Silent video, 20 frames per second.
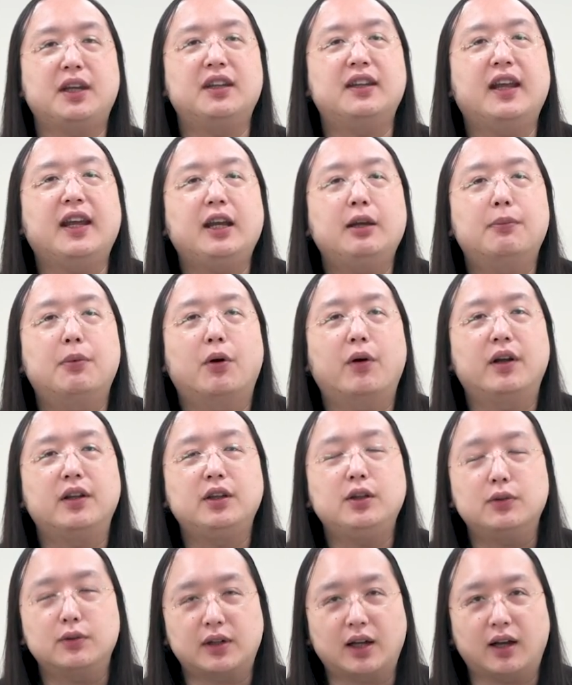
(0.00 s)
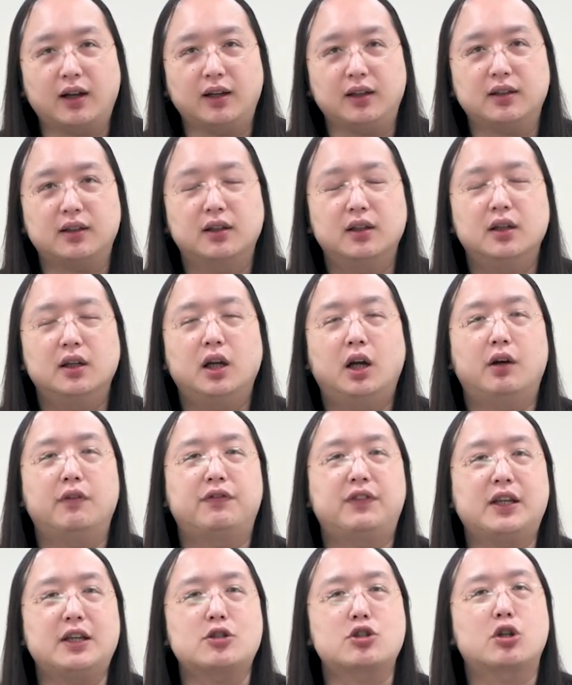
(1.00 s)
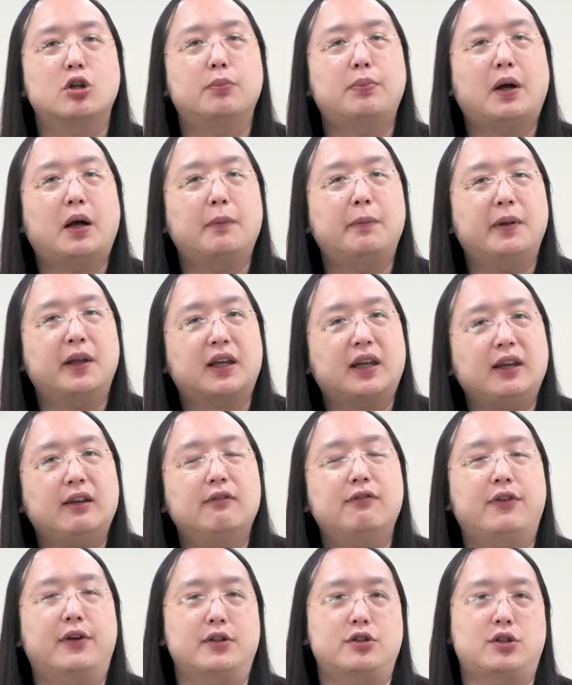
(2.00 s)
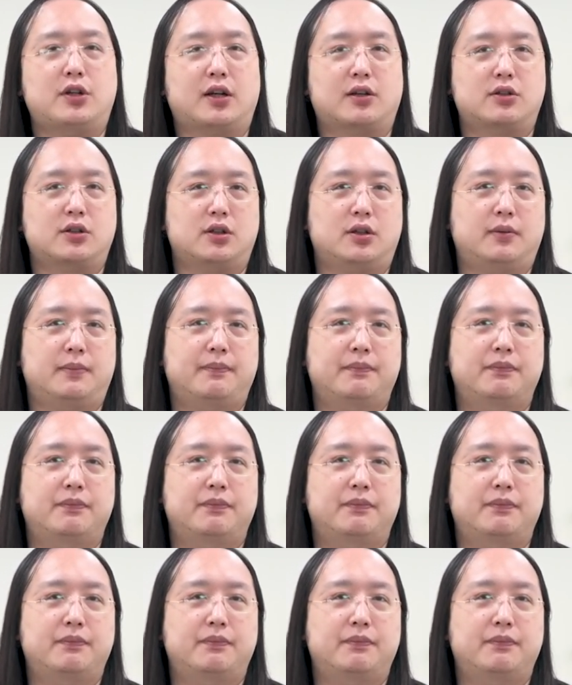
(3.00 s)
enable a new kind of digital public infrastructure.